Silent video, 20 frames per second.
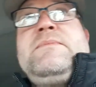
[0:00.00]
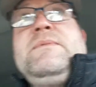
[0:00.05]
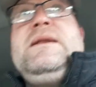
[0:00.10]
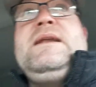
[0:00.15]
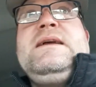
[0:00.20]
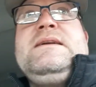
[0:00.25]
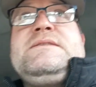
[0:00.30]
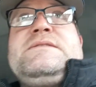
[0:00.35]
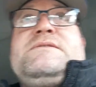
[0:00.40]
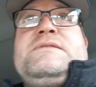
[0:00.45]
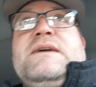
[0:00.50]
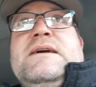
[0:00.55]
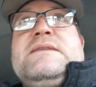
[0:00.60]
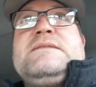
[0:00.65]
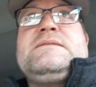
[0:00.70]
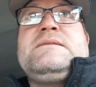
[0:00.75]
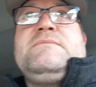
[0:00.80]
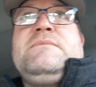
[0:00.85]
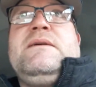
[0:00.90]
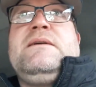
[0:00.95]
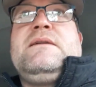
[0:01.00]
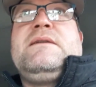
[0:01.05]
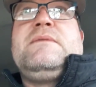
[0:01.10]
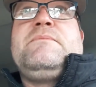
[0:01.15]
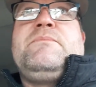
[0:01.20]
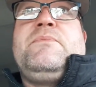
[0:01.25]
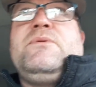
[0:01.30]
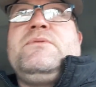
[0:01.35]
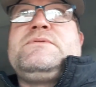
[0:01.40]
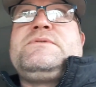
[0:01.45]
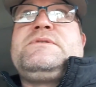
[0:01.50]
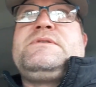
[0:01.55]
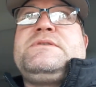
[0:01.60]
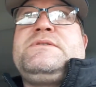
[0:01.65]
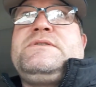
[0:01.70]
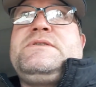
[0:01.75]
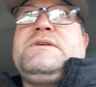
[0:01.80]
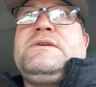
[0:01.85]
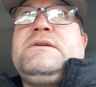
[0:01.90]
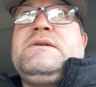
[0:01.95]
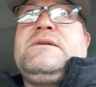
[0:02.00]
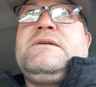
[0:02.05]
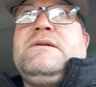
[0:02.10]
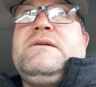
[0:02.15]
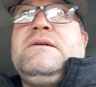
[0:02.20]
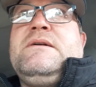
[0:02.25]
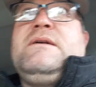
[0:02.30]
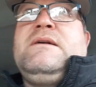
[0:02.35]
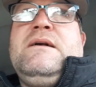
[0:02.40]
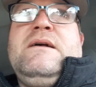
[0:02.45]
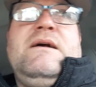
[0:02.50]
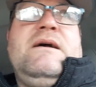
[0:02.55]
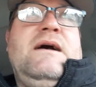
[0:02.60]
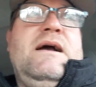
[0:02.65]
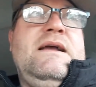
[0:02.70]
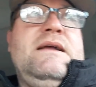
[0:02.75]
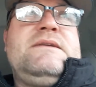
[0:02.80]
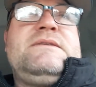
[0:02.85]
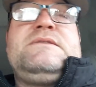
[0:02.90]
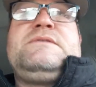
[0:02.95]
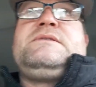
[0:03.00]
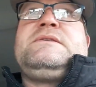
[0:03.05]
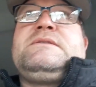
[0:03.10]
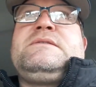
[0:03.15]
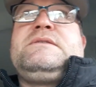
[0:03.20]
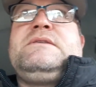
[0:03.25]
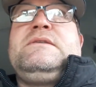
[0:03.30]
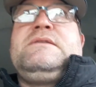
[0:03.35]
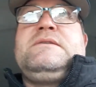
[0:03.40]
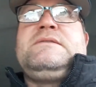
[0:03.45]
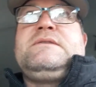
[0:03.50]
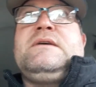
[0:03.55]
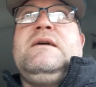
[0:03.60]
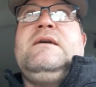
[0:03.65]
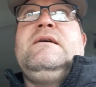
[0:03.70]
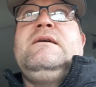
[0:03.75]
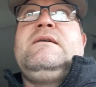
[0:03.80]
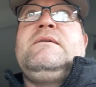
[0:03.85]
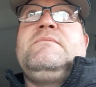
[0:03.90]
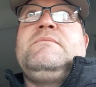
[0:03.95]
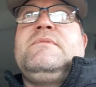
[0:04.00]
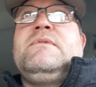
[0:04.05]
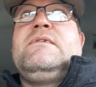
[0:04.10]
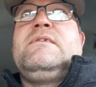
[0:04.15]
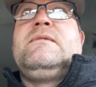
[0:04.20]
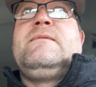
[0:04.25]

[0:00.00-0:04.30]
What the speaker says: I mean, I stress. I'm not gonna bullshit you. I get stressed all the time.